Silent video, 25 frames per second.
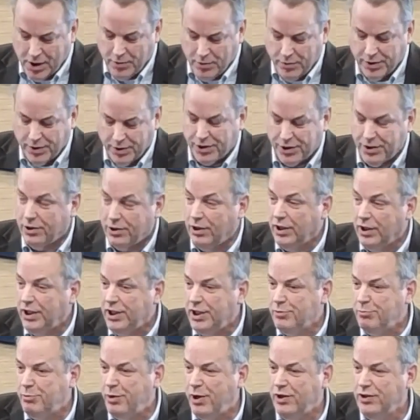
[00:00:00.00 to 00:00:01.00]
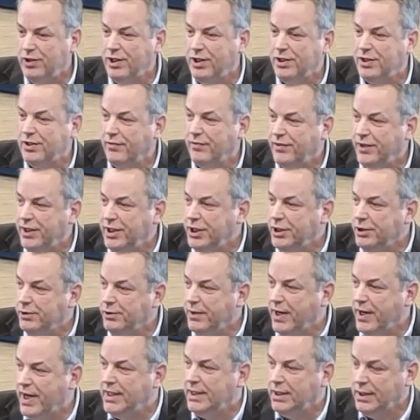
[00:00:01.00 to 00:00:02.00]
was an early opponent of the
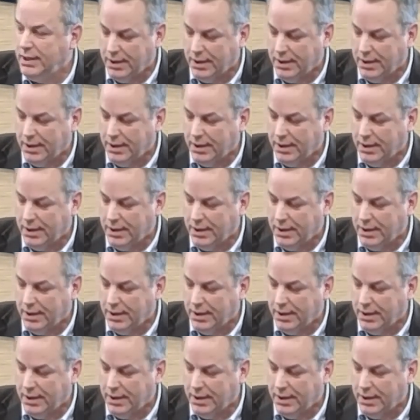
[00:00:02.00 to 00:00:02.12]
UN.